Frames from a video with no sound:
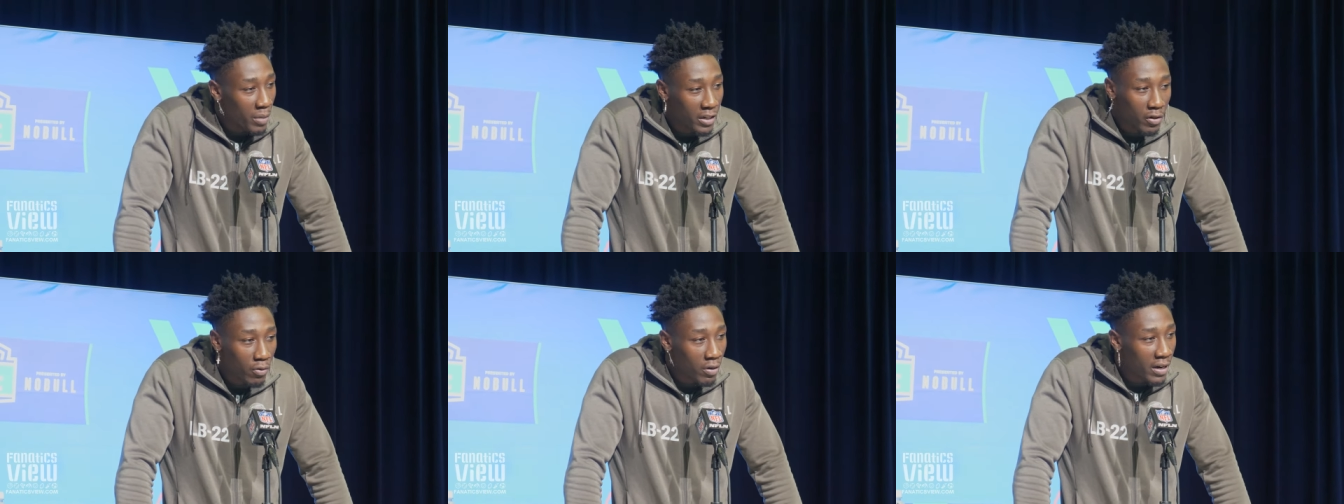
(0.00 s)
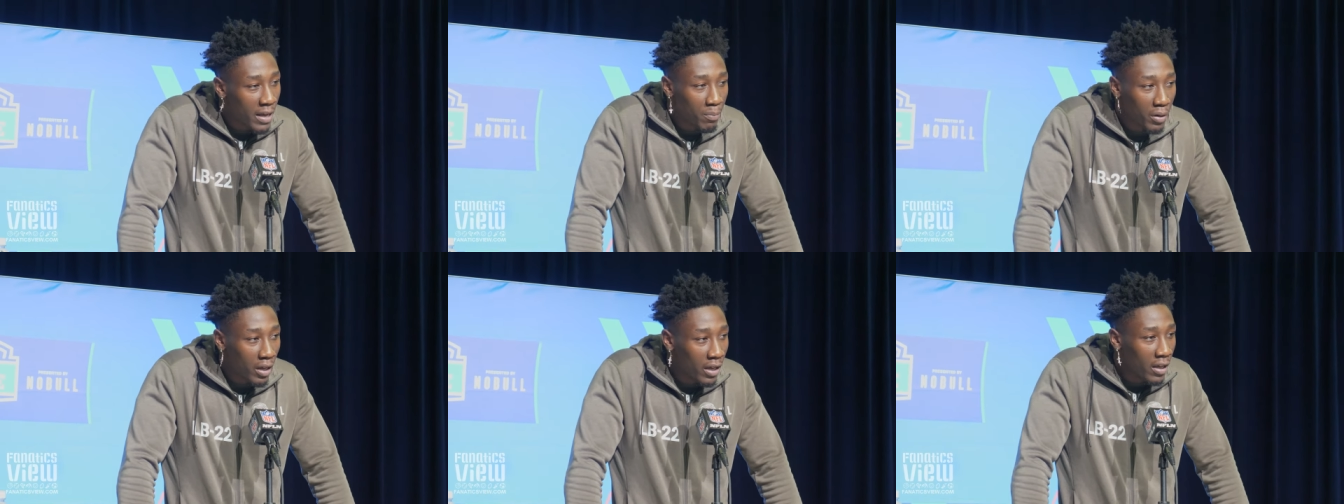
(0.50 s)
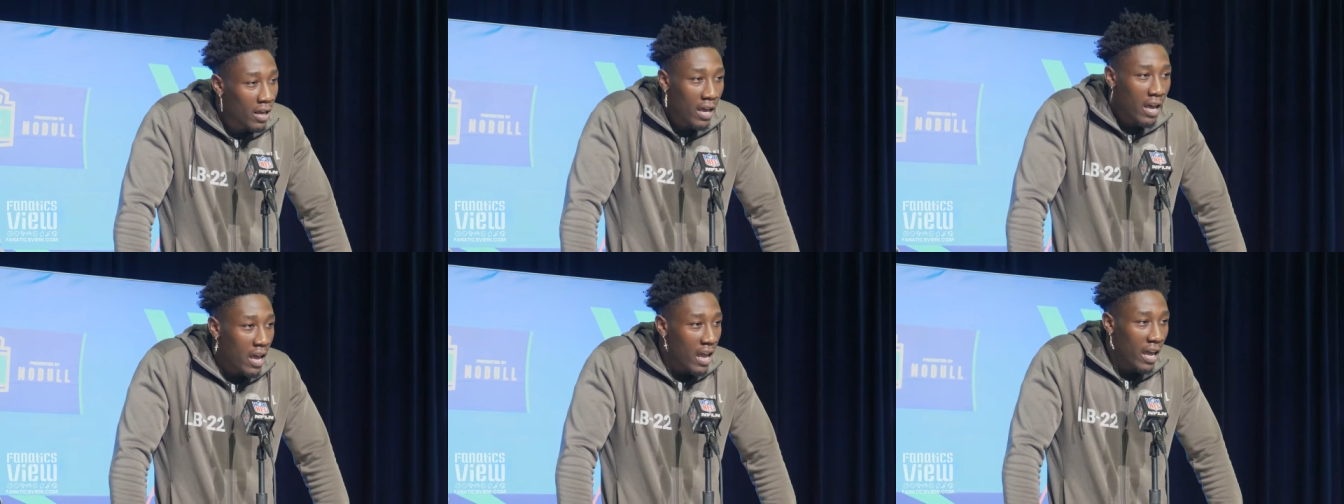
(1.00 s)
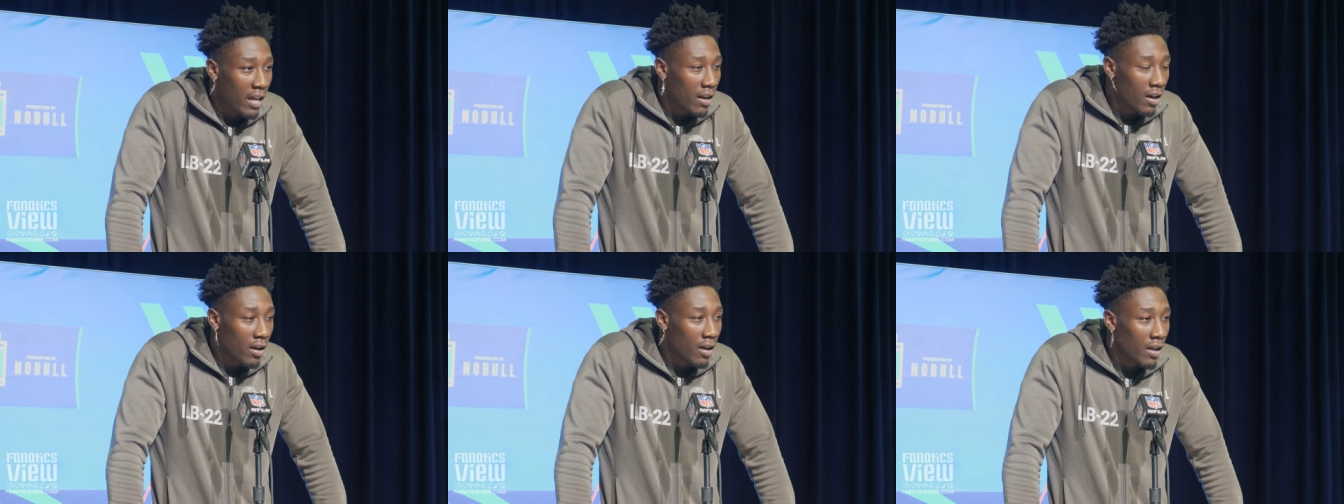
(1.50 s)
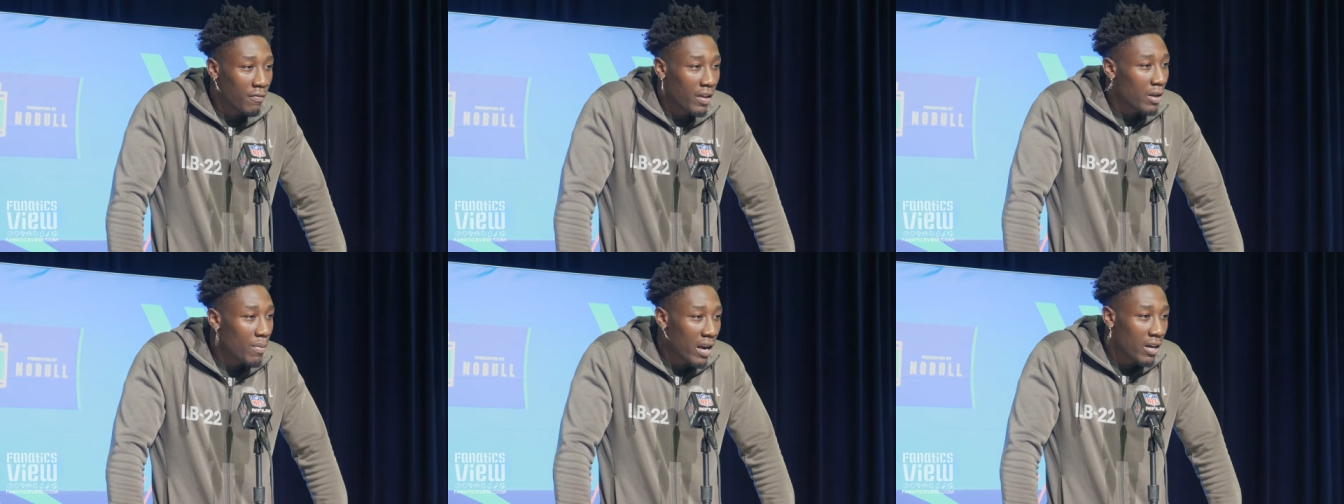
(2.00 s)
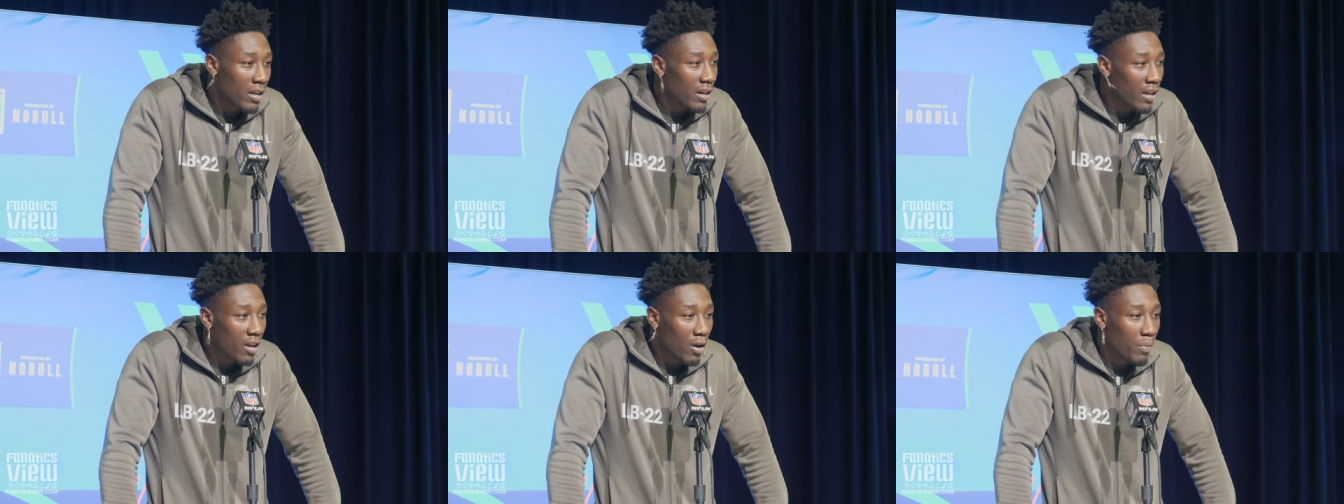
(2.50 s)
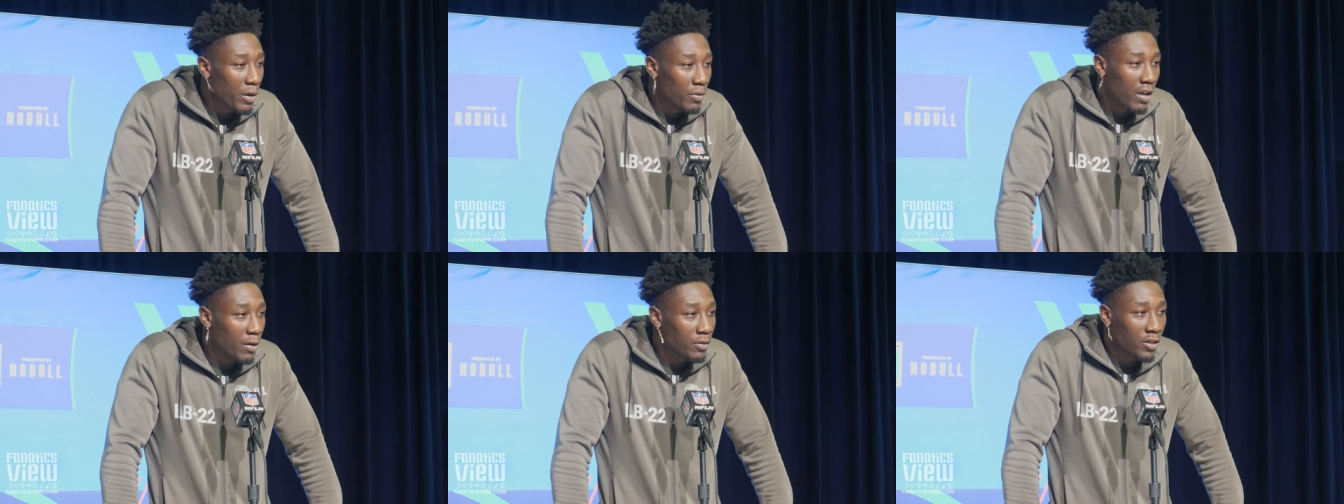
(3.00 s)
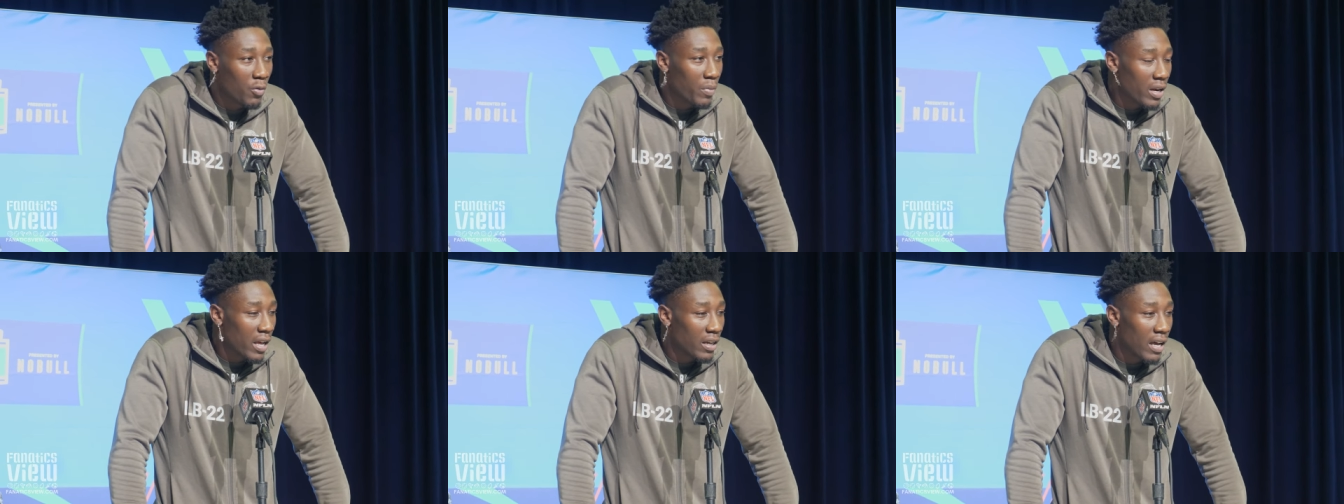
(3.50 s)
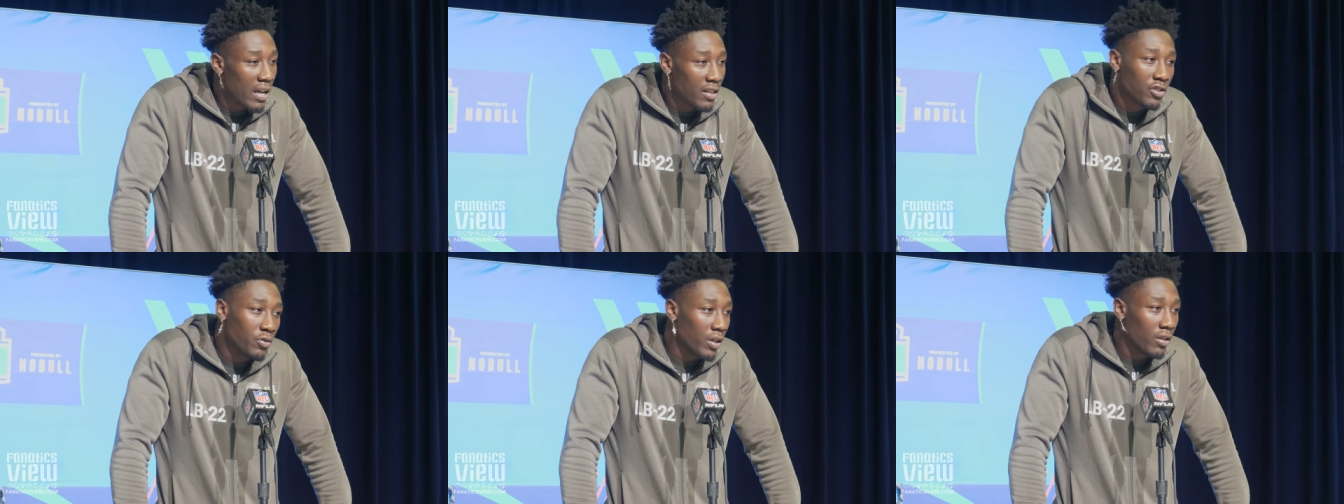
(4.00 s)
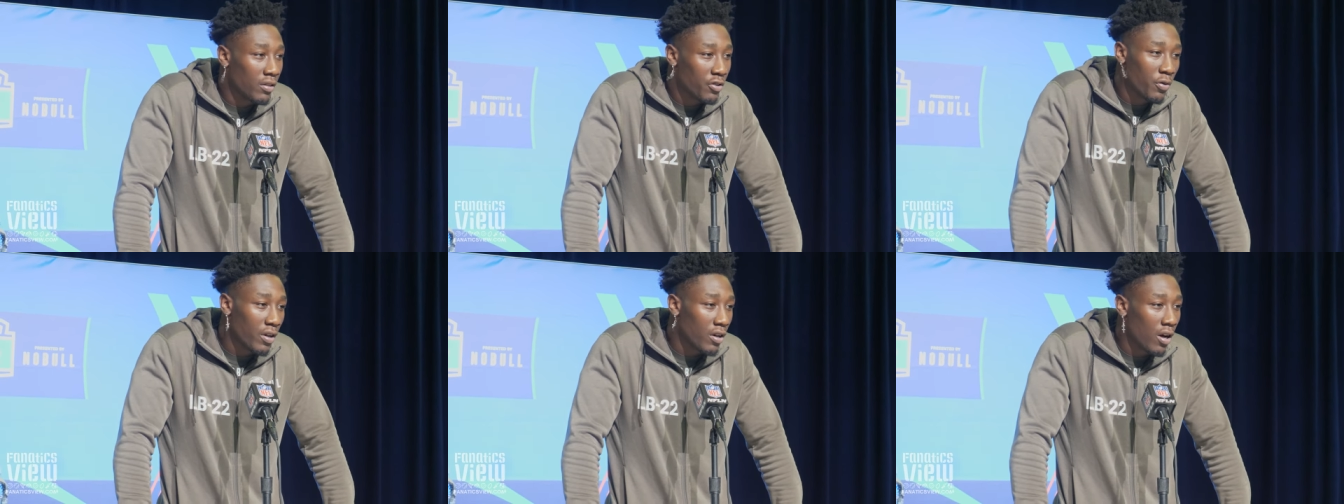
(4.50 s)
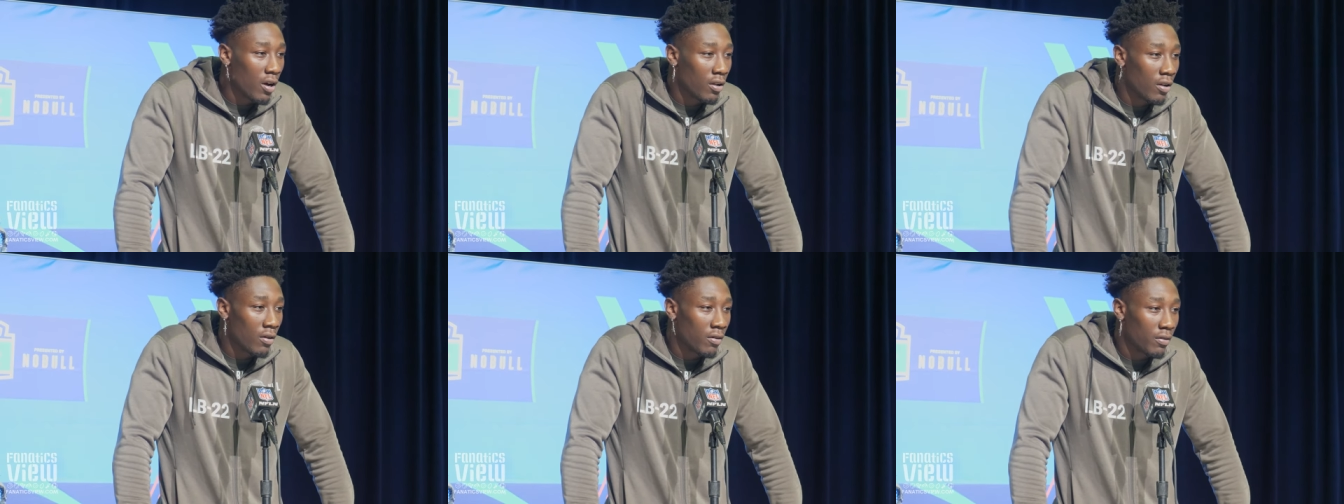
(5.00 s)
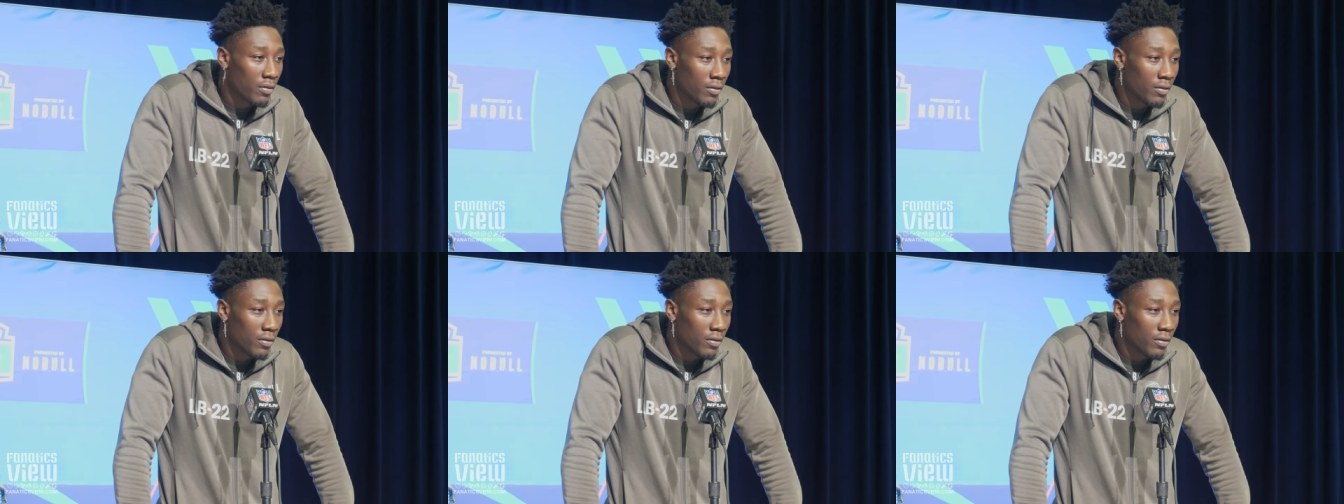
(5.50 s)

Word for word: be doing that play. And uh, if anybody needed help, he, he was going to be that guy that you can you can call on.